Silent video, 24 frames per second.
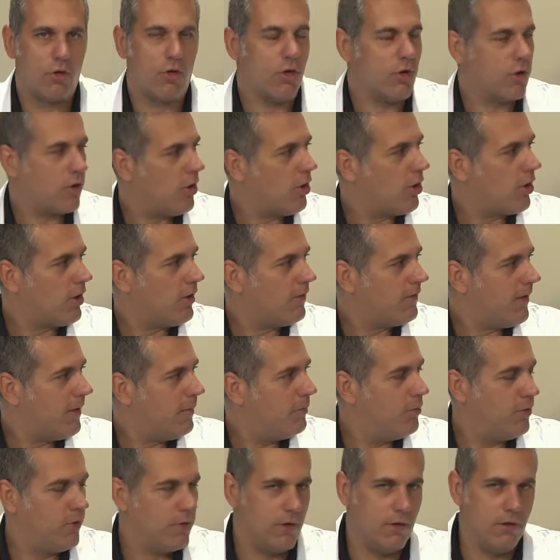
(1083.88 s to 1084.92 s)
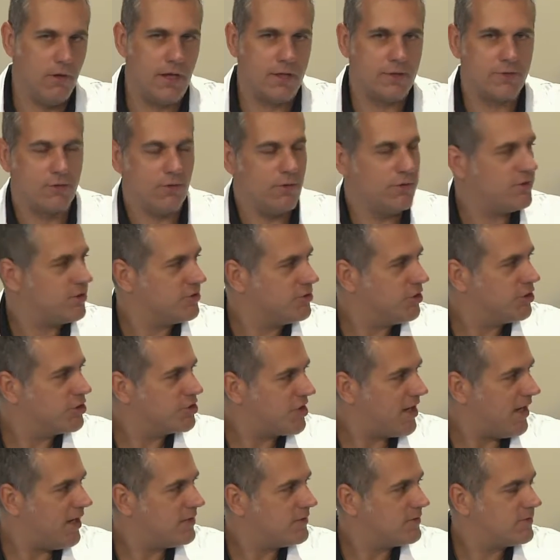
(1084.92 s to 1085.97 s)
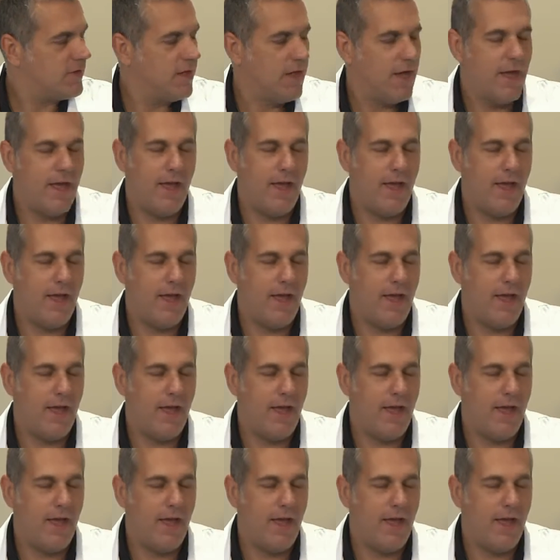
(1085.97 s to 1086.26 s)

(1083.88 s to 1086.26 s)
at your heart, they put electrodes on your chest